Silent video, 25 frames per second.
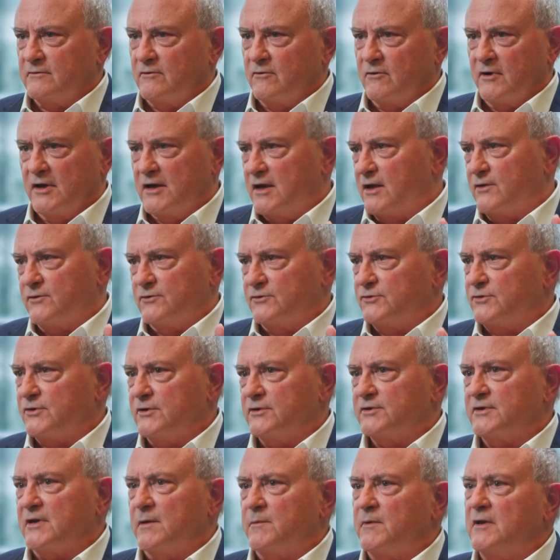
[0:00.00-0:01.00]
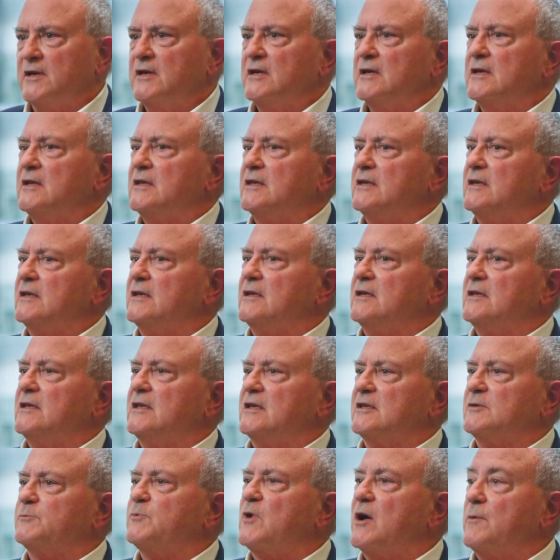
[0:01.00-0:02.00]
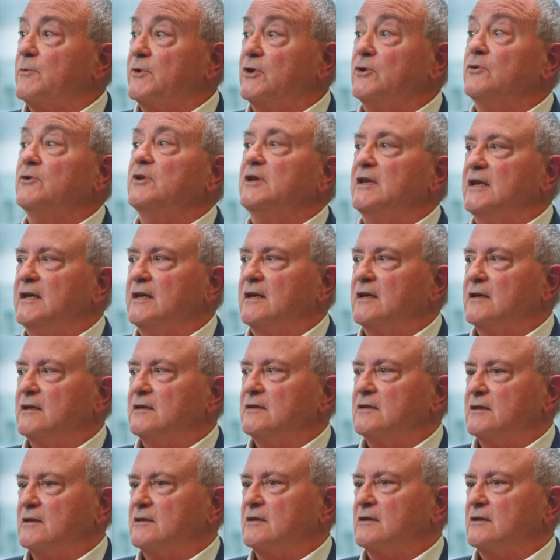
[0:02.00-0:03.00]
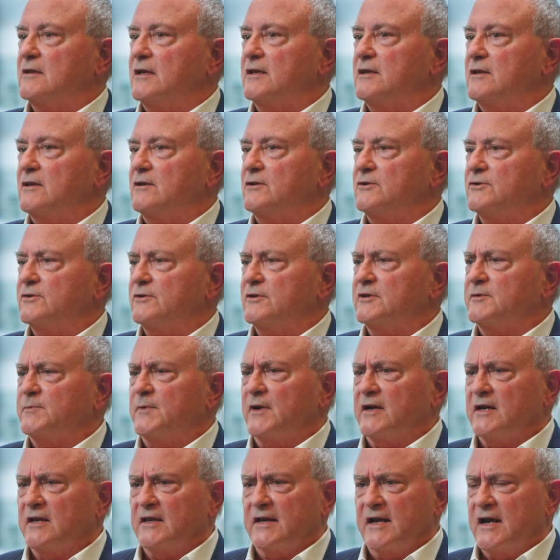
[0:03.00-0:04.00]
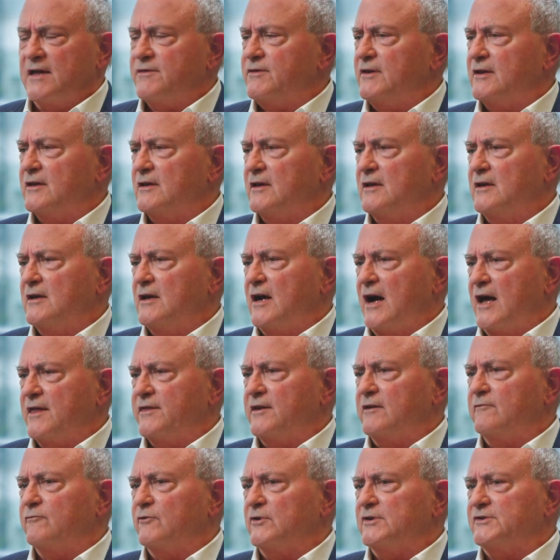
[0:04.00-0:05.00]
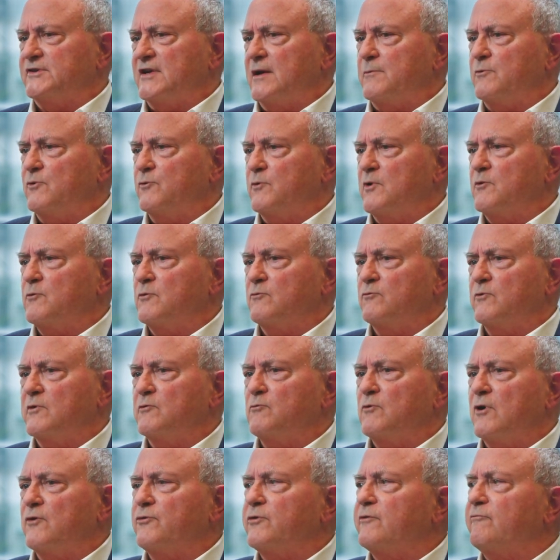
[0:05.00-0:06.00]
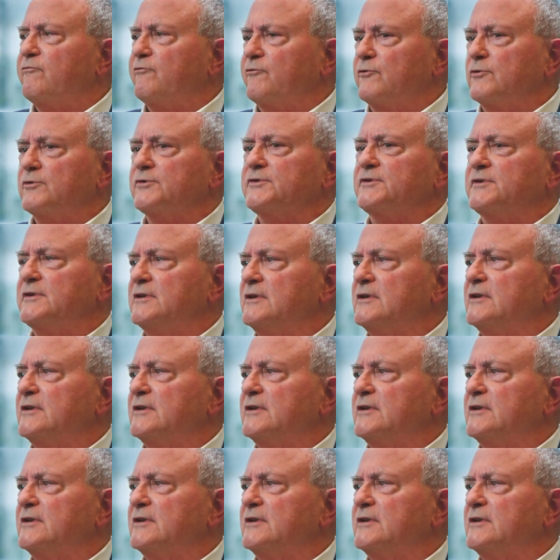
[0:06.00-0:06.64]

or any other insurance company, that is probably unique to the London insurance market. Like I think, for example, we wrote the first